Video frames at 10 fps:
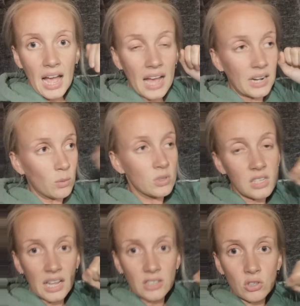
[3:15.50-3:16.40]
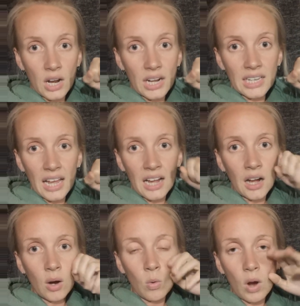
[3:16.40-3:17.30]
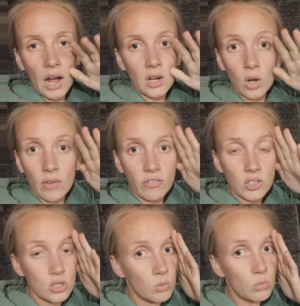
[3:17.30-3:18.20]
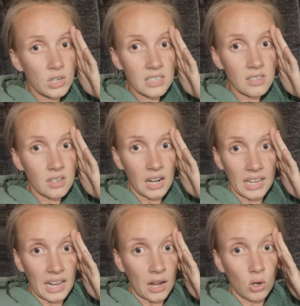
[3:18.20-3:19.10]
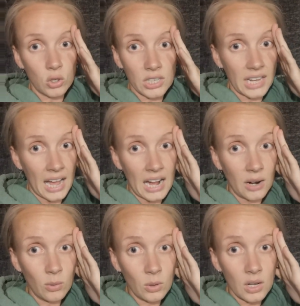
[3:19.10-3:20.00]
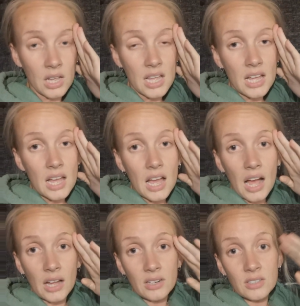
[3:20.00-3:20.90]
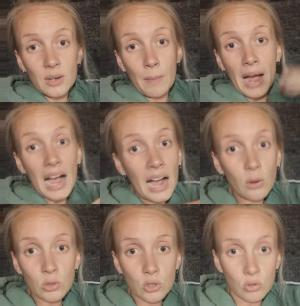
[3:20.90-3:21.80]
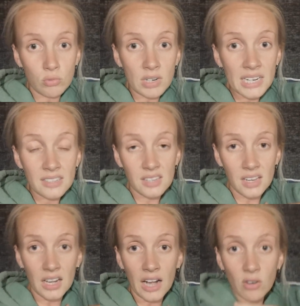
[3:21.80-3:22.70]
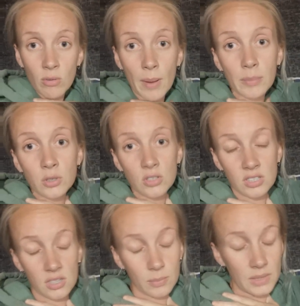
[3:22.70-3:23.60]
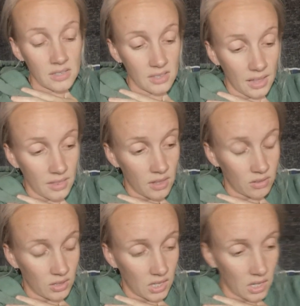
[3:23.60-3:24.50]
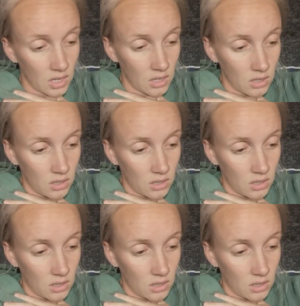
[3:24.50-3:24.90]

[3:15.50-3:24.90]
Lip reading: And I was like trying to get out. For some reason, like I couldn't get out. And my heart was just racing. And I remember just being sat there thinking,